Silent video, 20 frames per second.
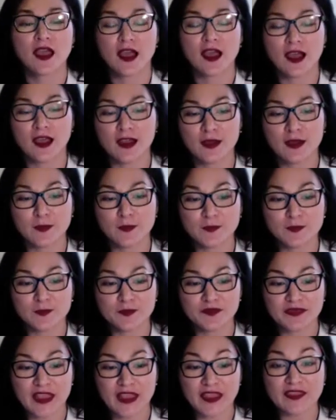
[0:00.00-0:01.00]

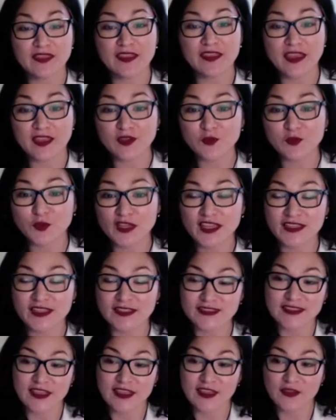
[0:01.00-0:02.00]
And then we get
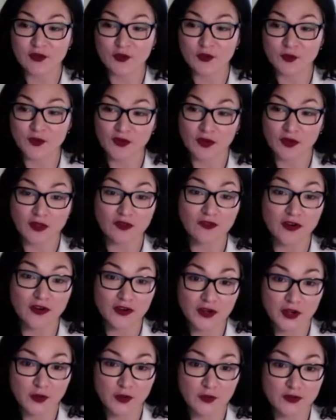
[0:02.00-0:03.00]
together with all of our
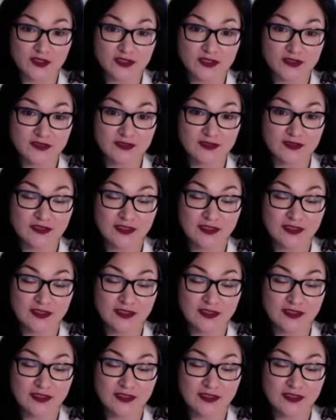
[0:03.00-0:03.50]
notes